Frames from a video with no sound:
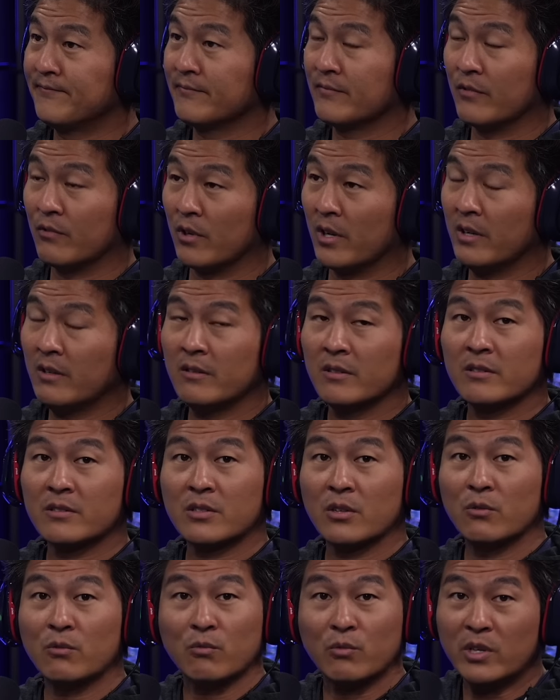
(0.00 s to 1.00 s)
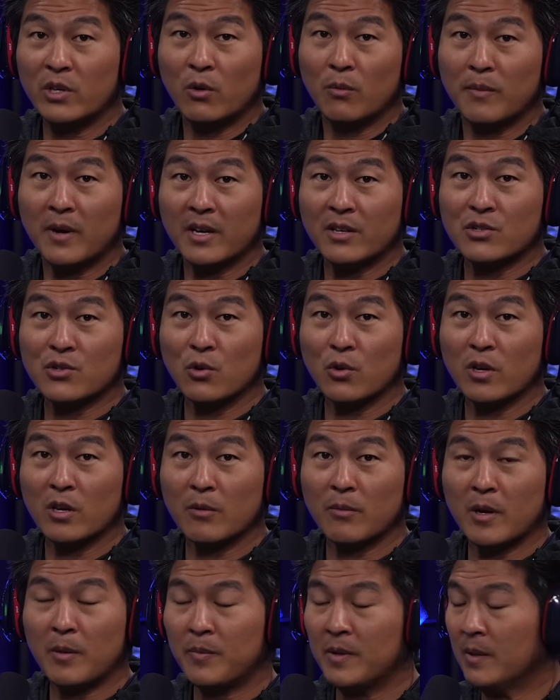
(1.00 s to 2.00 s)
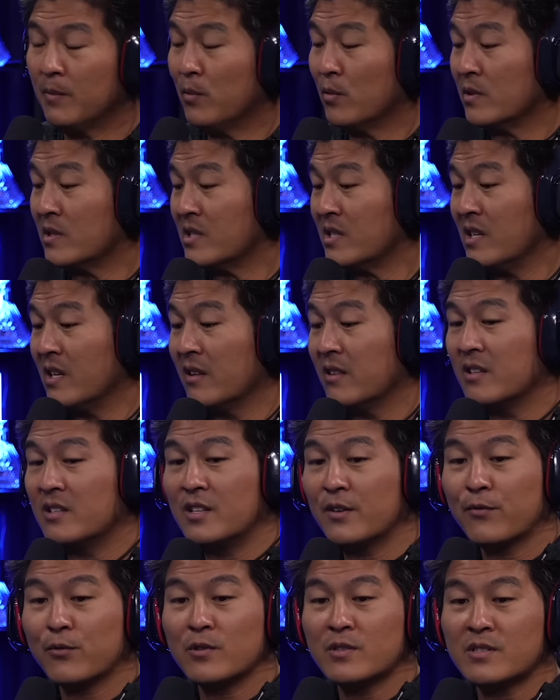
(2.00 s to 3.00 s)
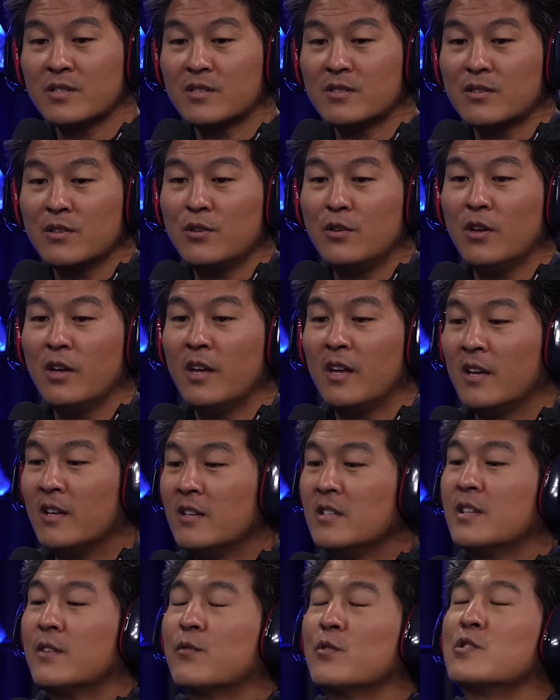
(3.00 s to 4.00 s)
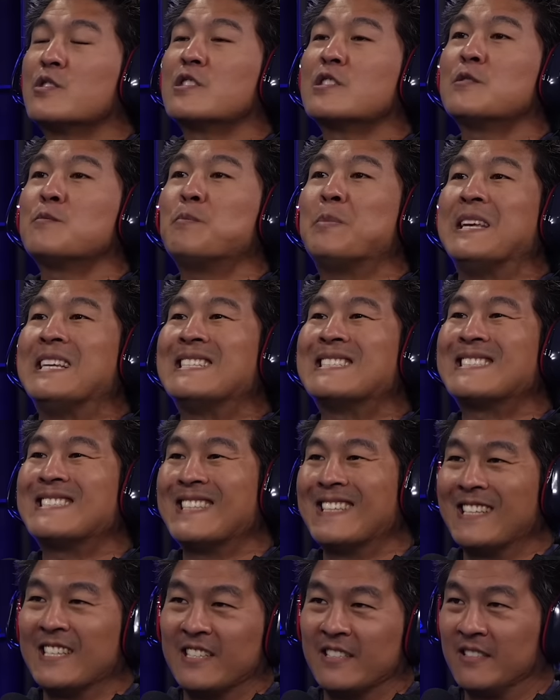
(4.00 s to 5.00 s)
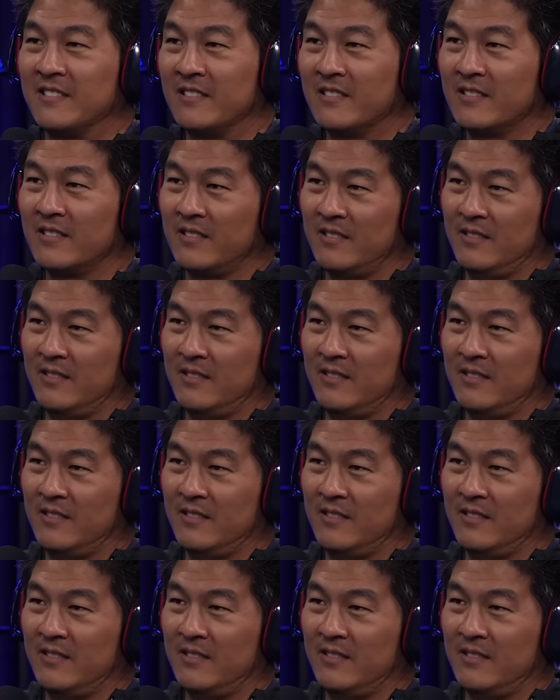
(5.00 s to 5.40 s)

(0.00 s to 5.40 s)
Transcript: right? So we don't mind joking about people and seeing the differences in different species.